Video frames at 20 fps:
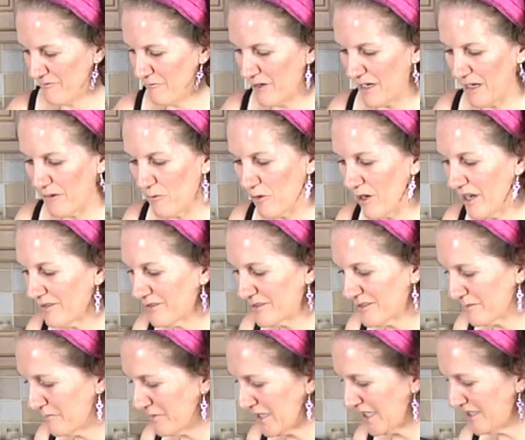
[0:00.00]
Right, what else
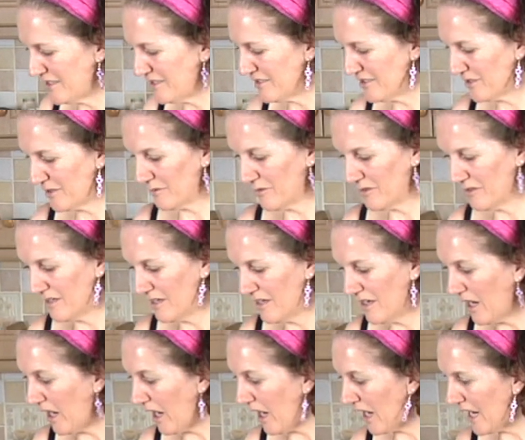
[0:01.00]
am I going to do?
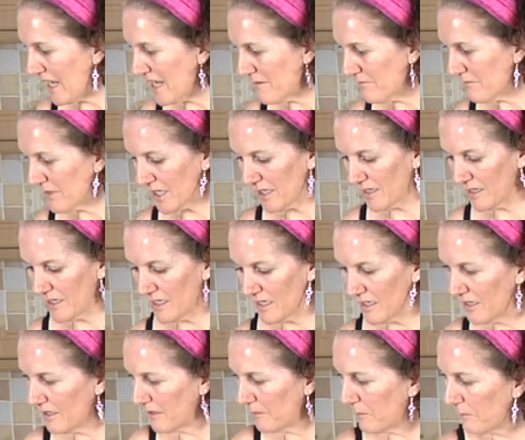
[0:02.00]
I am going
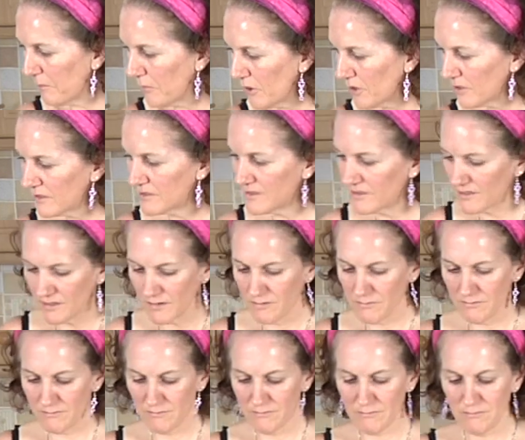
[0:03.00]
to put
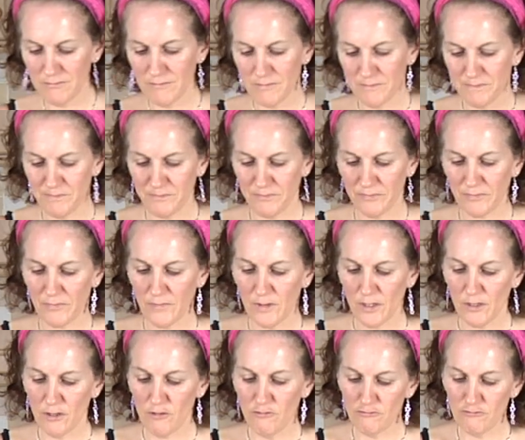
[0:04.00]
some
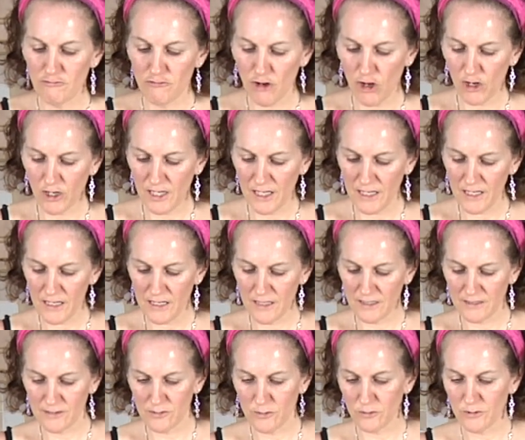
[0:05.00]
rocket.
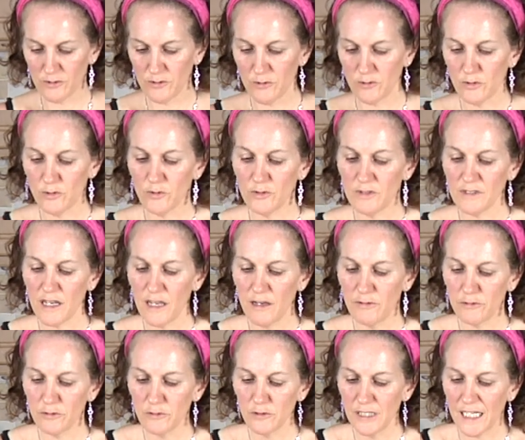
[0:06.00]
It's also called
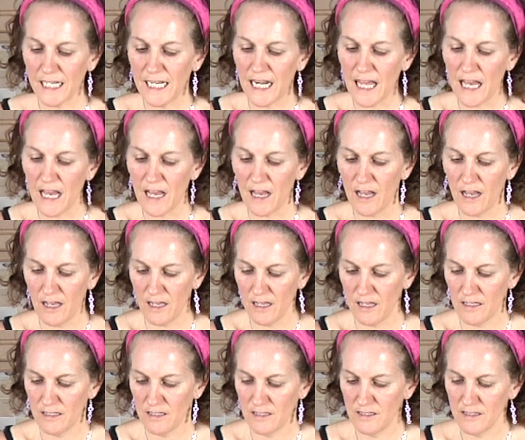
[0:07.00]
arugula,
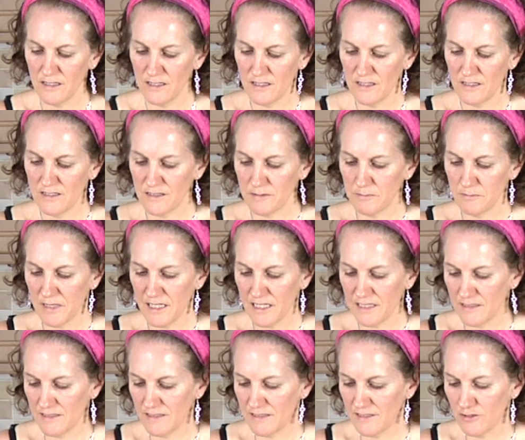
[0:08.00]

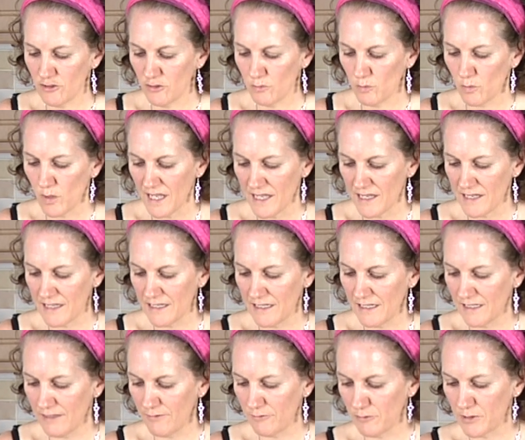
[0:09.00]
depending on where you
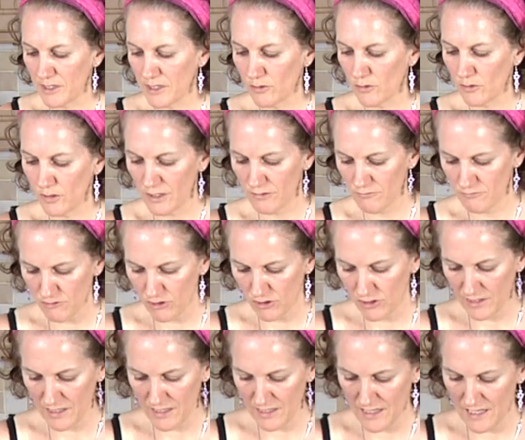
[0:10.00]
live. We call it
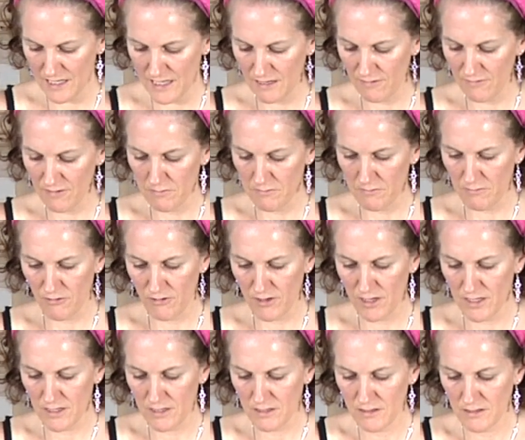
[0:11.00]
rocket here in
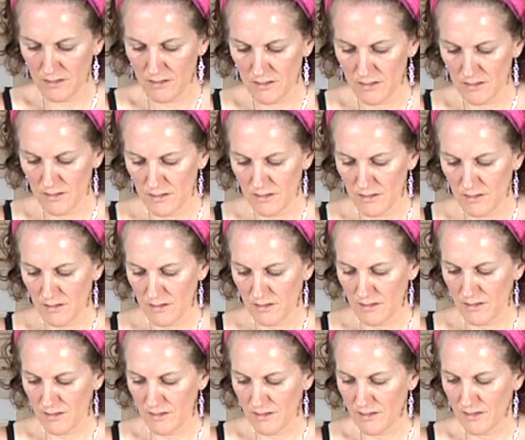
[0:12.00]
Britain.
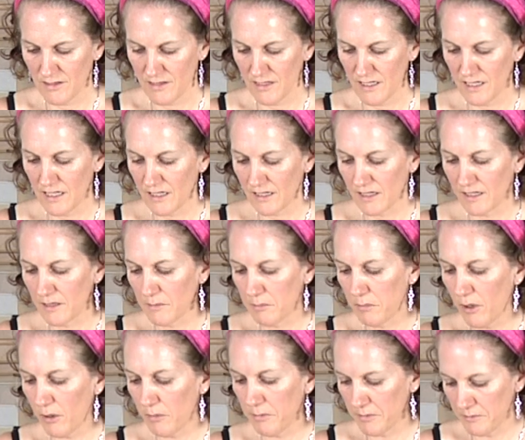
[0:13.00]
I'm going to
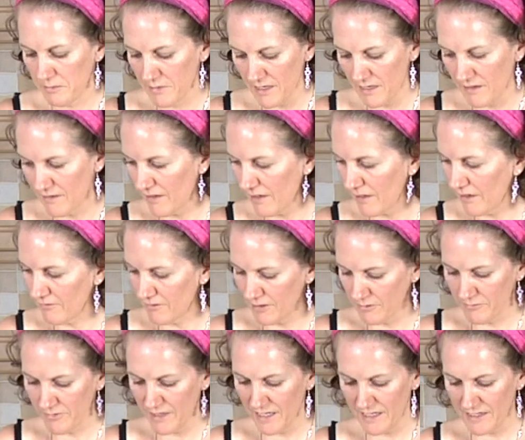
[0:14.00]
pop a bit of that
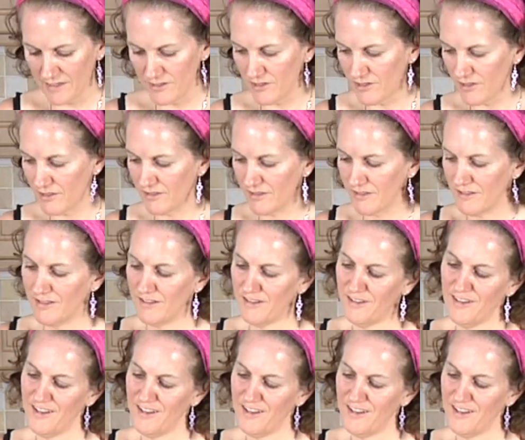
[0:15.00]
around the edges.